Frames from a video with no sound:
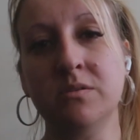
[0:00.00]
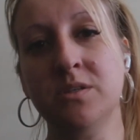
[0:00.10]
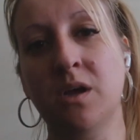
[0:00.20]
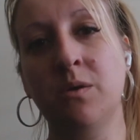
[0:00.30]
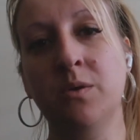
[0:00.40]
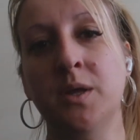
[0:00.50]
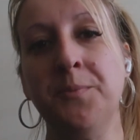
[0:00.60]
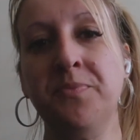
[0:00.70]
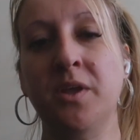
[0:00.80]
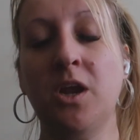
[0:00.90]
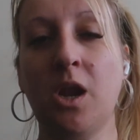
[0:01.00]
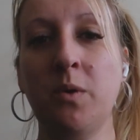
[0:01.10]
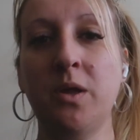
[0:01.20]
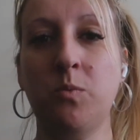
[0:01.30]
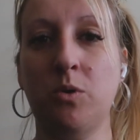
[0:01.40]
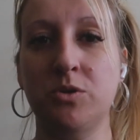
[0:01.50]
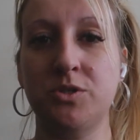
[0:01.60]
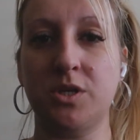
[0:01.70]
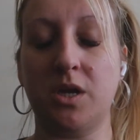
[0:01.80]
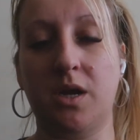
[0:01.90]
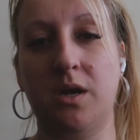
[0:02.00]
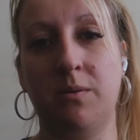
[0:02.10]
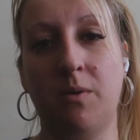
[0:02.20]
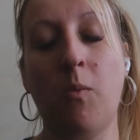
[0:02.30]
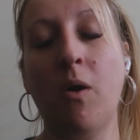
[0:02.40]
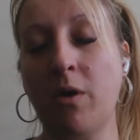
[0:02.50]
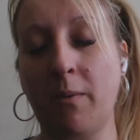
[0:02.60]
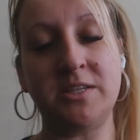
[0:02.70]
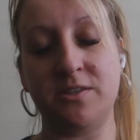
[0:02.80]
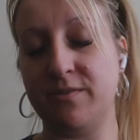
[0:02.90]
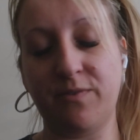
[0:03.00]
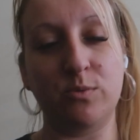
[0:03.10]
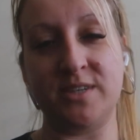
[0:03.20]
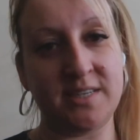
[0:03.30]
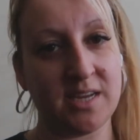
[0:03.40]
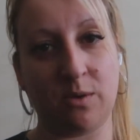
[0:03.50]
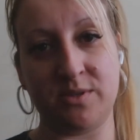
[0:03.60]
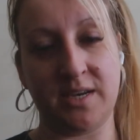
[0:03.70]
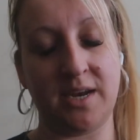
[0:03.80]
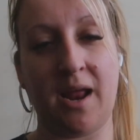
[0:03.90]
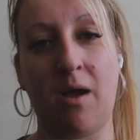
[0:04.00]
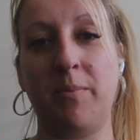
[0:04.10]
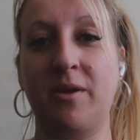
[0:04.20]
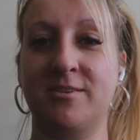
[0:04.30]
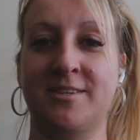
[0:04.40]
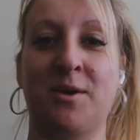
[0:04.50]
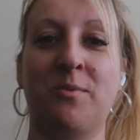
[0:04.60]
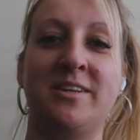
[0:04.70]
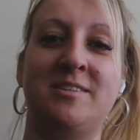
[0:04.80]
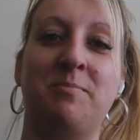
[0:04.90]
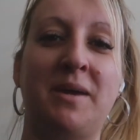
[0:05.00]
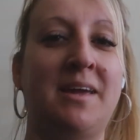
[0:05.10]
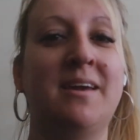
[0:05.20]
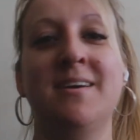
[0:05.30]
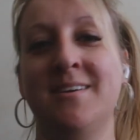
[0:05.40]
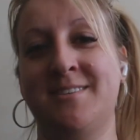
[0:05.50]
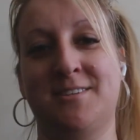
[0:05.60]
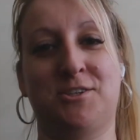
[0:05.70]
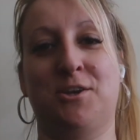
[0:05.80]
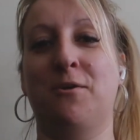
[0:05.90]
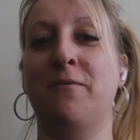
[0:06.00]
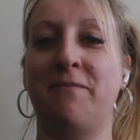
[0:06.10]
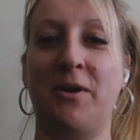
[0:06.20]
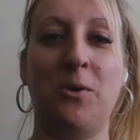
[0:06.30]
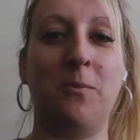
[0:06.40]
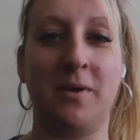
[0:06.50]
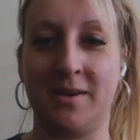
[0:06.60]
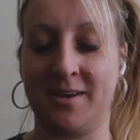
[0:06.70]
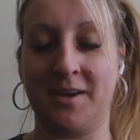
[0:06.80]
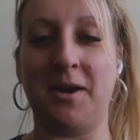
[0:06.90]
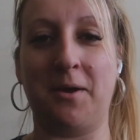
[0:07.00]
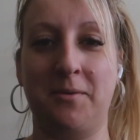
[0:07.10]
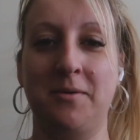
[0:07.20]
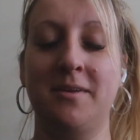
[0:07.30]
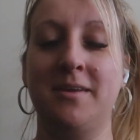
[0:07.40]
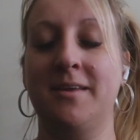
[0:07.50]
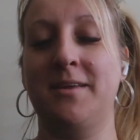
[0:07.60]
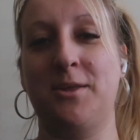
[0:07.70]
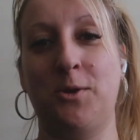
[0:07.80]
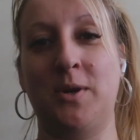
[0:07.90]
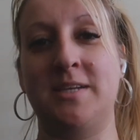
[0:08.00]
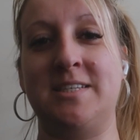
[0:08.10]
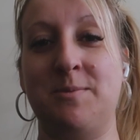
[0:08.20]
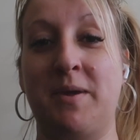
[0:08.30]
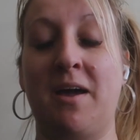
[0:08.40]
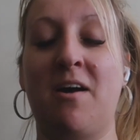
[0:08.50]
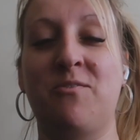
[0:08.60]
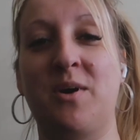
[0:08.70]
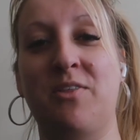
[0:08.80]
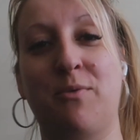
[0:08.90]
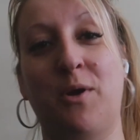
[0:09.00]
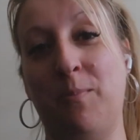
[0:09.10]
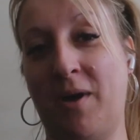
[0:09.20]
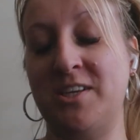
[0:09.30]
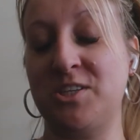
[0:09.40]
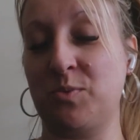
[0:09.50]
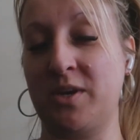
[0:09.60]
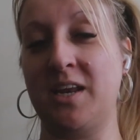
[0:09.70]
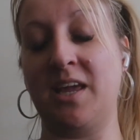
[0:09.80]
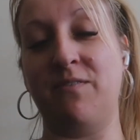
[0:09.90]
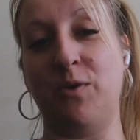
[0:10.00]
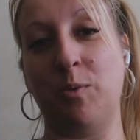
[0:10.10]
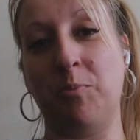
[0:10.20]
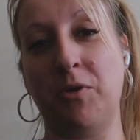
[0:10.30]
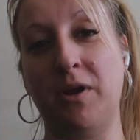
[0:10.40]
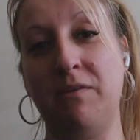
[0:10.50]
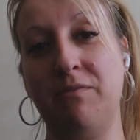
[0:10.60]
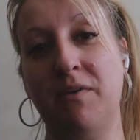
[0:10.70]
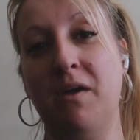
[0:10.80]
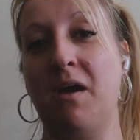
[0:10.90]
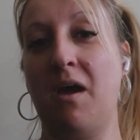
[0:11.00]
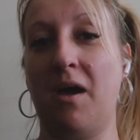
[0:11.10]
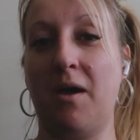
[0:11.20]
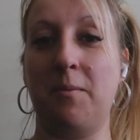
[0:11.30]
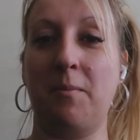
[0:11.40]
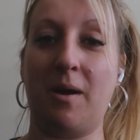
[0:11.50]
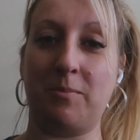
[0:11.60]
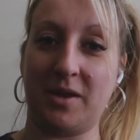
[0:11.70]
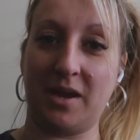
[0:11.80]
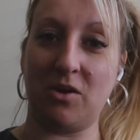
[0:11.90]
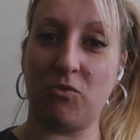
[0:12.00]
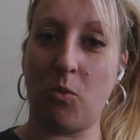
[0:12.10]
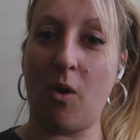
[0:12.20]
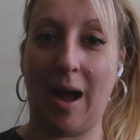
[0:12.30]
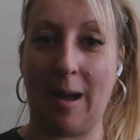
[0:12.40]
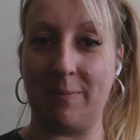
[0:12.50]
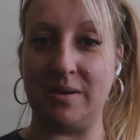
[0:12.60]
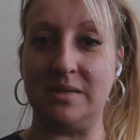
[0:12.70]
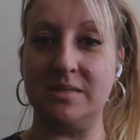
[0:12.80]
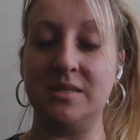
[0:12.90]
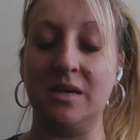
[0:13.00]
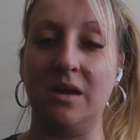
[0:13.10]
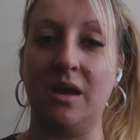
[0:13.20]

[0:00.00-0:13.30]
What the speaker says: So Chloe was, I won't go into the full details in and out because I don't want it to be such a long film and you know, you want to disappear halfway through, but I just wanted to give you a brief update of what happened.